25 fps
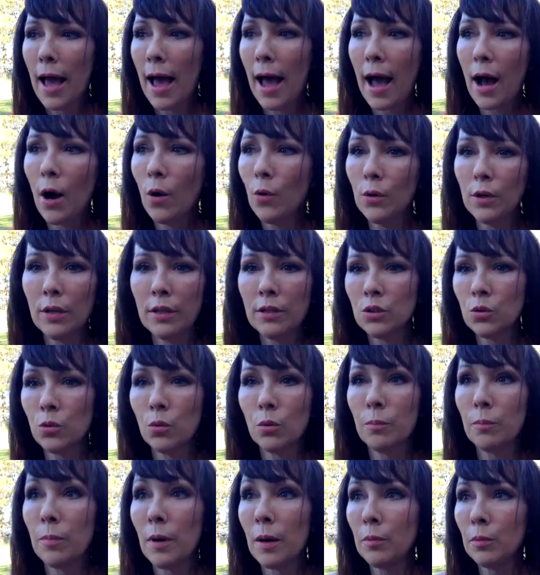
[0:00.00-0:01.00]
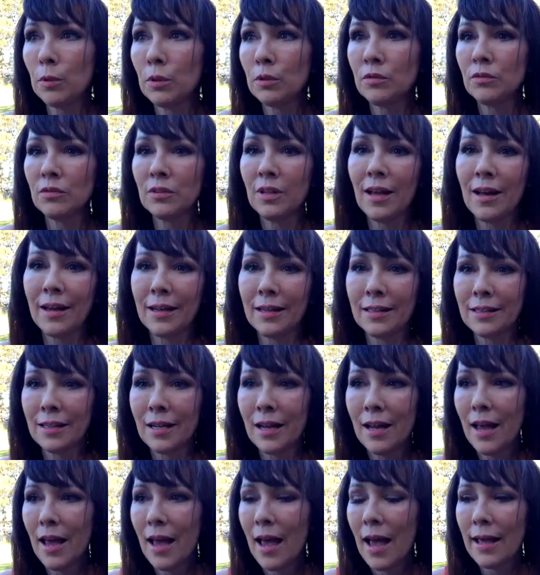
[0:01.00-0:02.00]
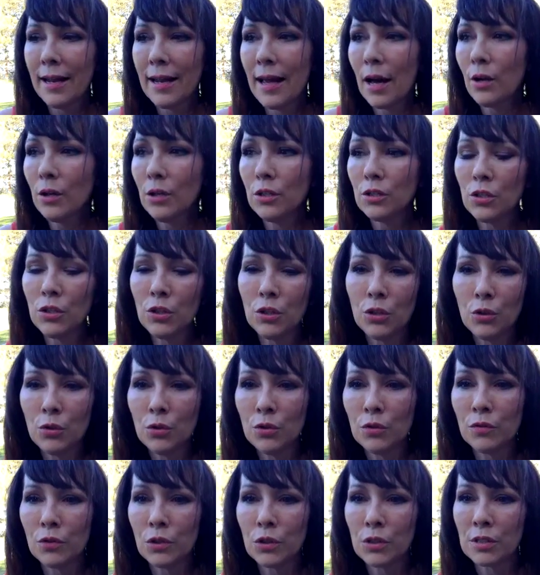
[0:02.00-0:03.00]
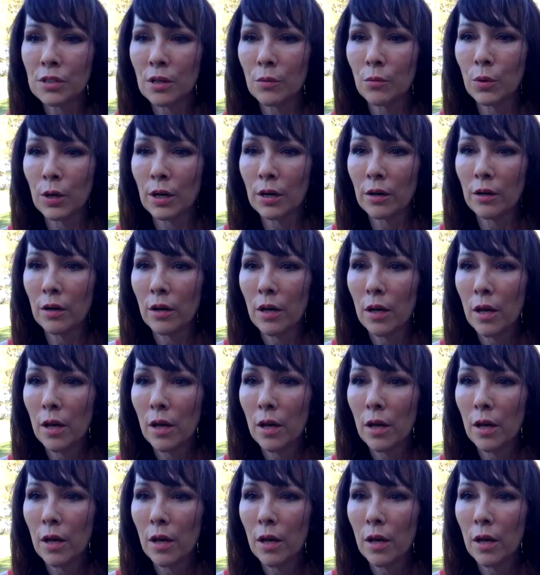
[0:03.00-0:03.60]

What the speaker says: out into a bubble of light, and out into the universe somewhere.